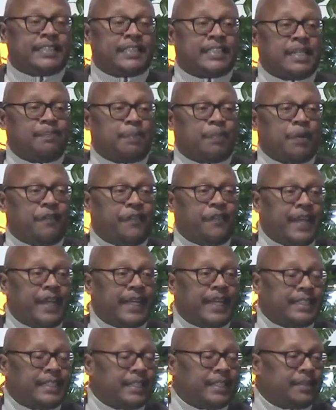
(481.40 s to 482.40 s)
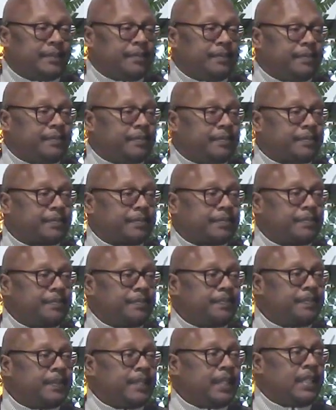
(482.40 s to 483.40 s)
simple fact that
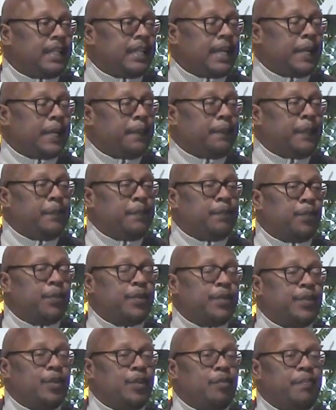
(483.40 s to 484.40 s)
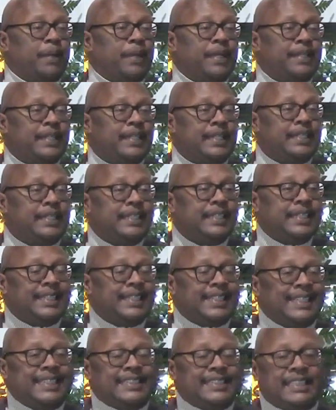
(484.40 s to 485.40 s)
a lot of people wouldn't obey that
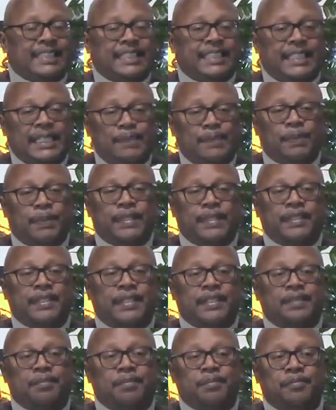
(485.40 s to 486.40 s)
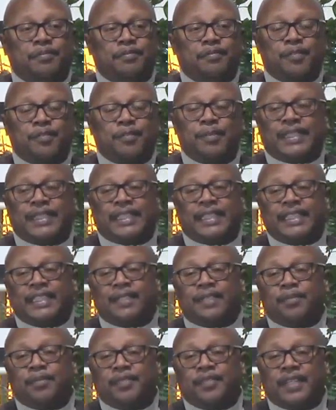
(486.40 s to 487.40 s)
is keeping them from the
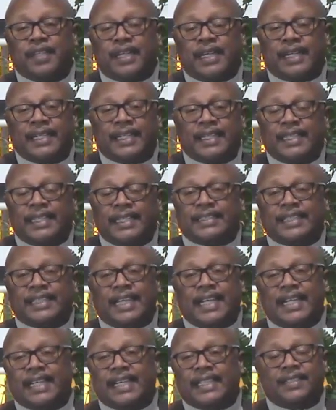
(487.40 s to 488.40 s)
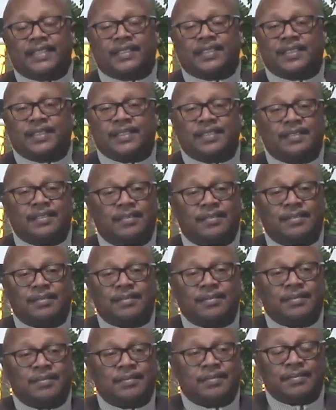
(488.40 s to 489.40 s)
kingdom of God. And that's sad, isn't it?
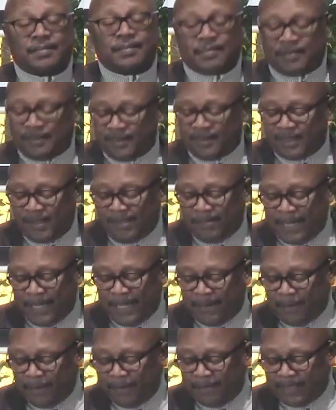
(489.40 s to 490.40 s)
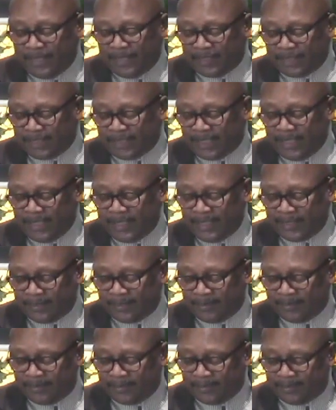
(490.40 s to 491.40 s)
The Bible makes it clear.